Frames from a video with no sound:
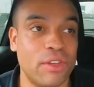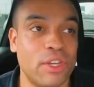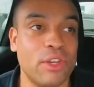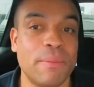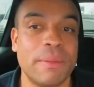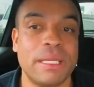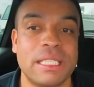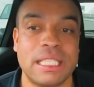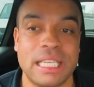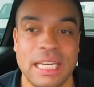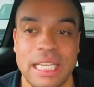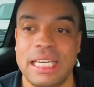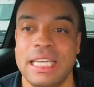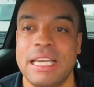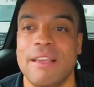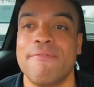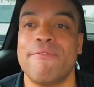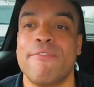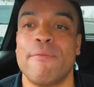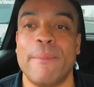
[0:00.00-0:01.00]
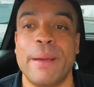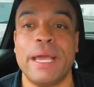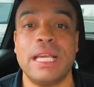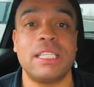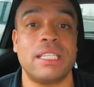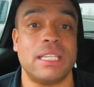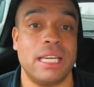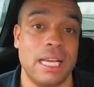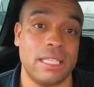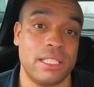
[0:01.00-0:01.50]
you misleading
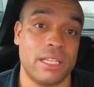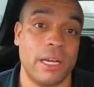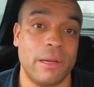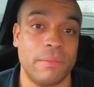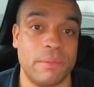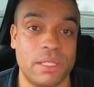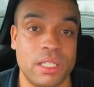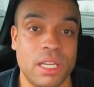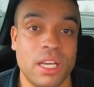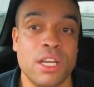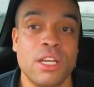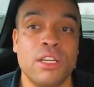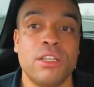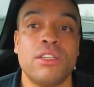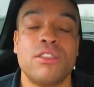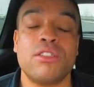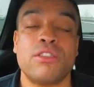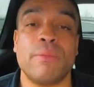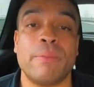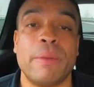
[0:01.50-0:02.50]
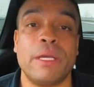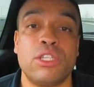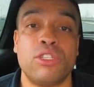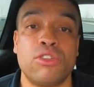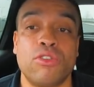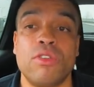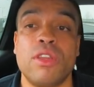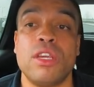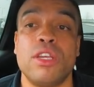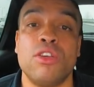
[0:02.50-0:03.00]
information at times. So make
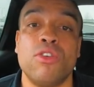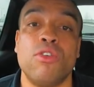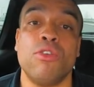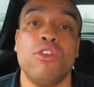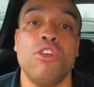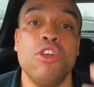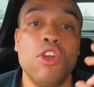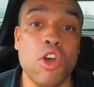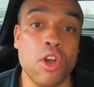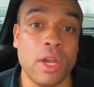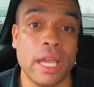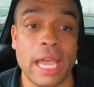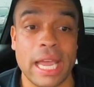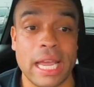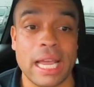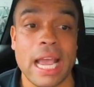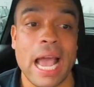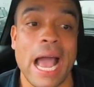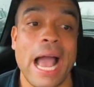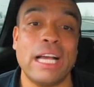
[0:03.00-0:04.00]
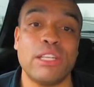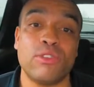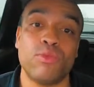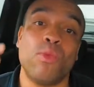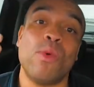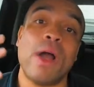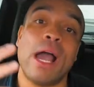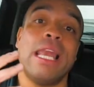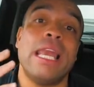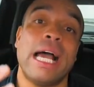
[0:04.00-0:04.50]
sure that you're looking as
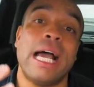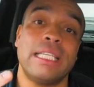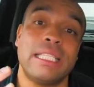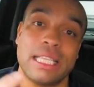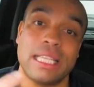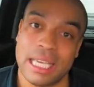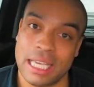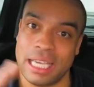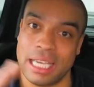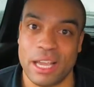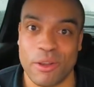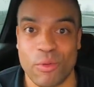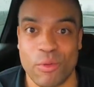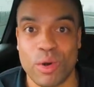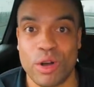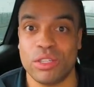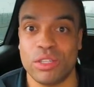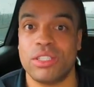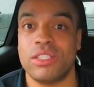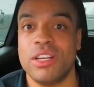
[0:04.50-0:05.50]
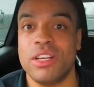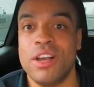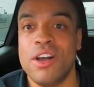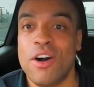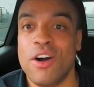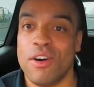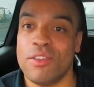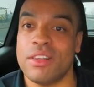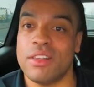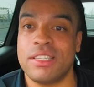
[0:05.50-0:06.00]
well as thinking what's
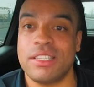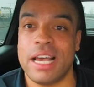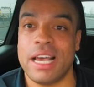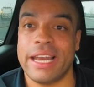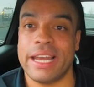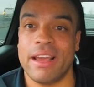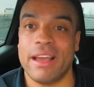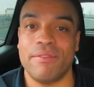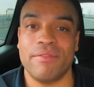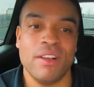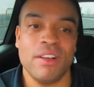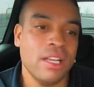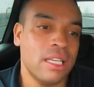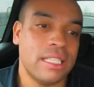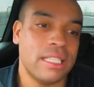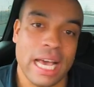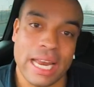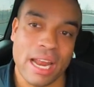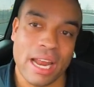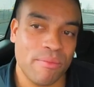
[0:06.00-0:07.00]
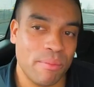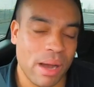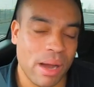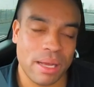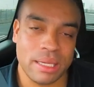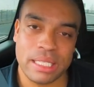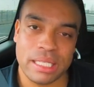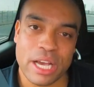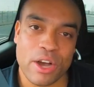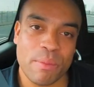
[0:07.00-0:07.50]
on the sat-nav. Sat-nav
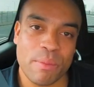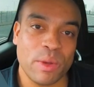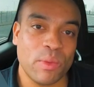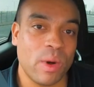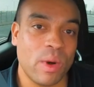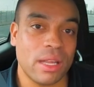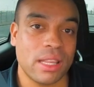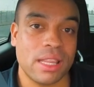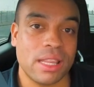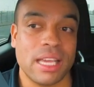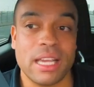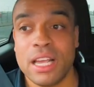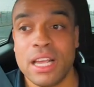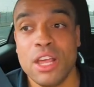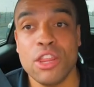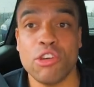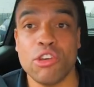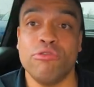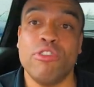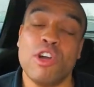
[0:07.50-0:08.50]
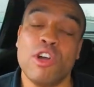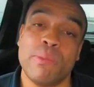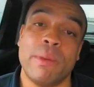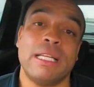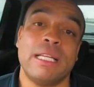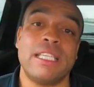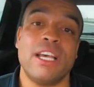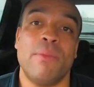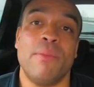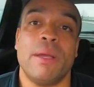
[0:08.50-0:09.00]
might tell me one thing, the road
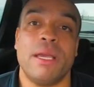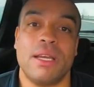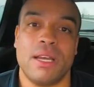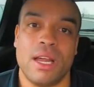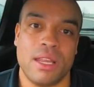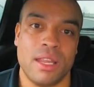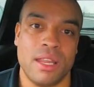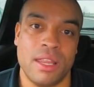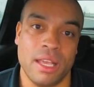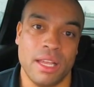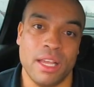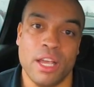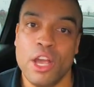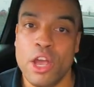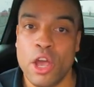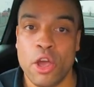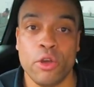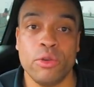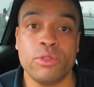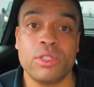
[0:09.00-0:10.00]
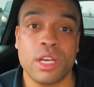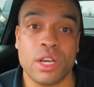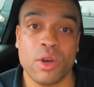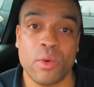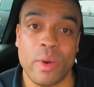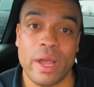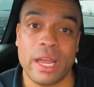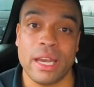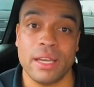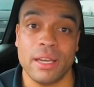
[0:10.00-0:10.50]
might tell me another thing. Who's gonna
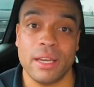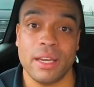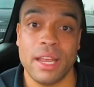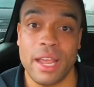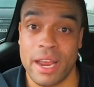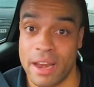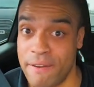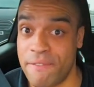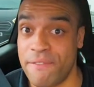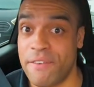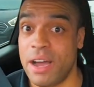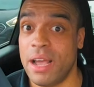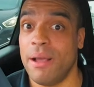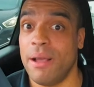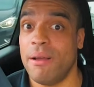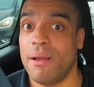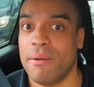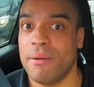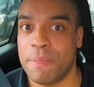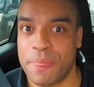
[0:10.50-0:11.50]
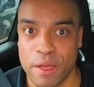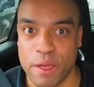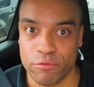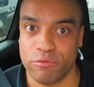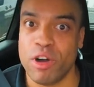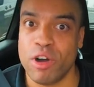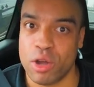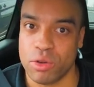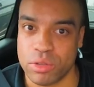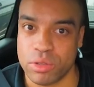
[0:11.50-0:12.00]
win in a fight? The
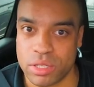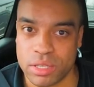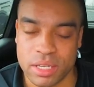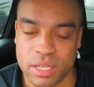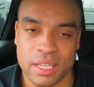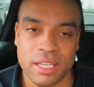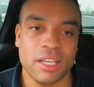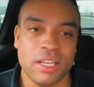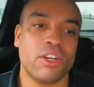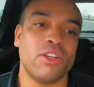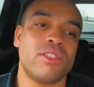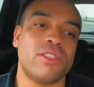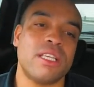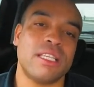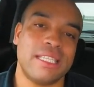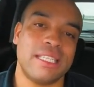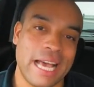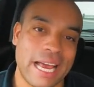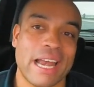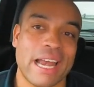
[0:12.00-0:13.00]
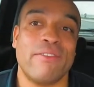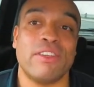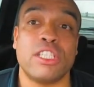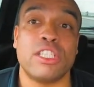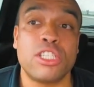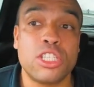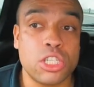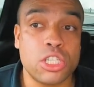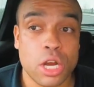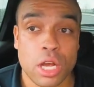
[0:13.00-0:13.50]
road, because the sat-nav is
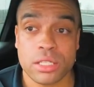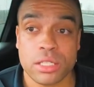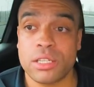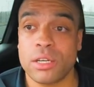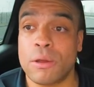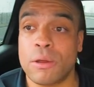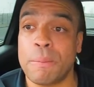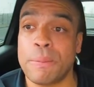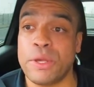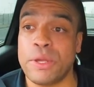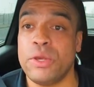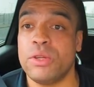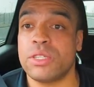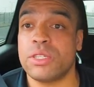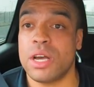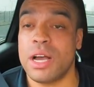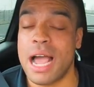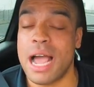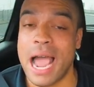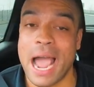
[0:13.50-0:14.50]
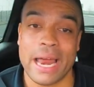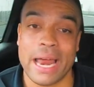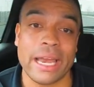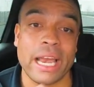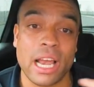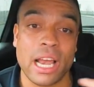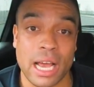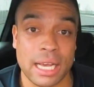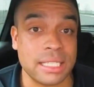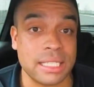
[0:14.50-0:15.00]
just a computer
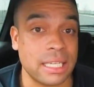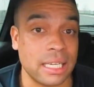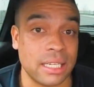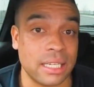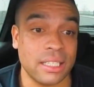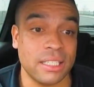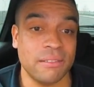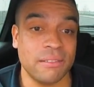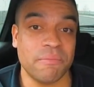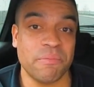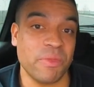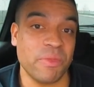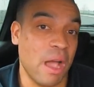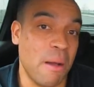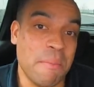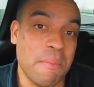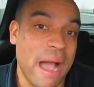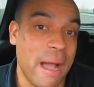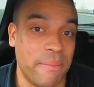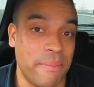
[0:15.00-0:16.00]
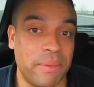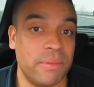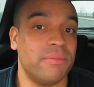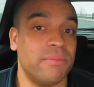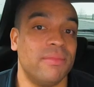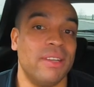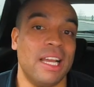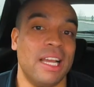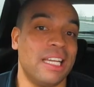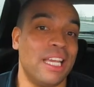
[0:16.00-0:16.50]
analysing a map
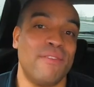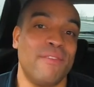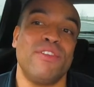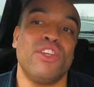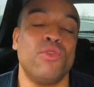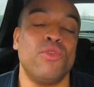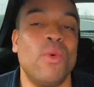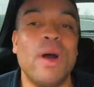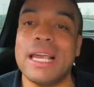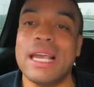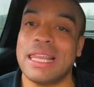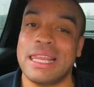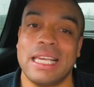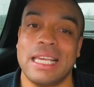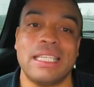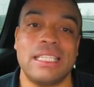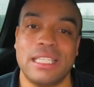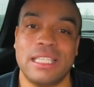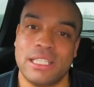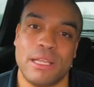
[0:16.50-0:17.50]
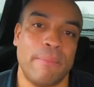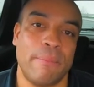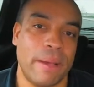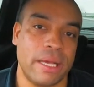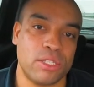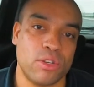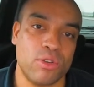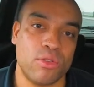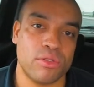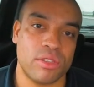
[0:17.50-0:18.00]
and giving you what it thinks is the
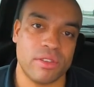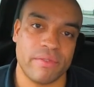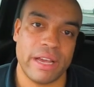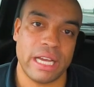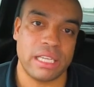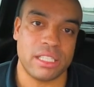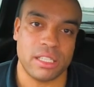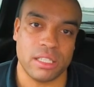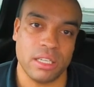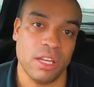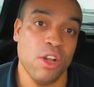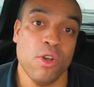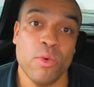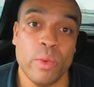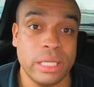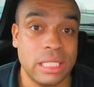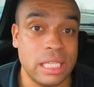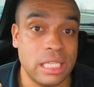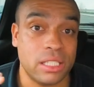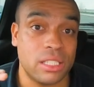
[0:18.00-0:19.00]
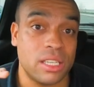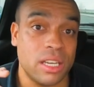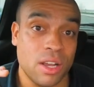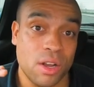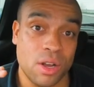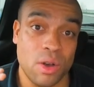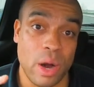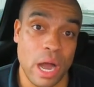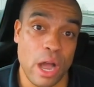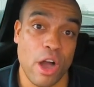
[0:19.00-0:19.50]
best course of action, which is
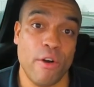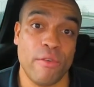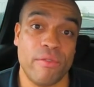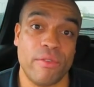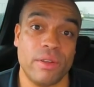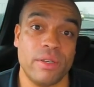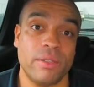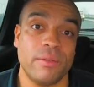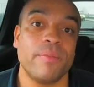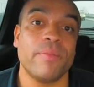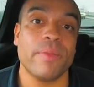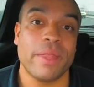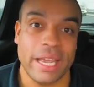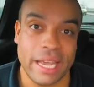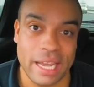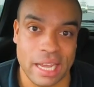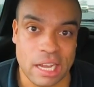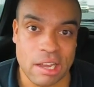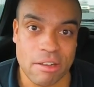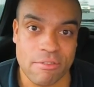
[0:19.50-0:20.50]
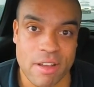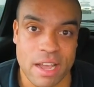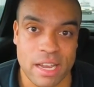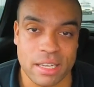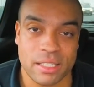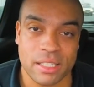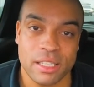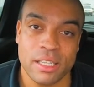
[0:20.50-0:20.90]
quite often incorrect.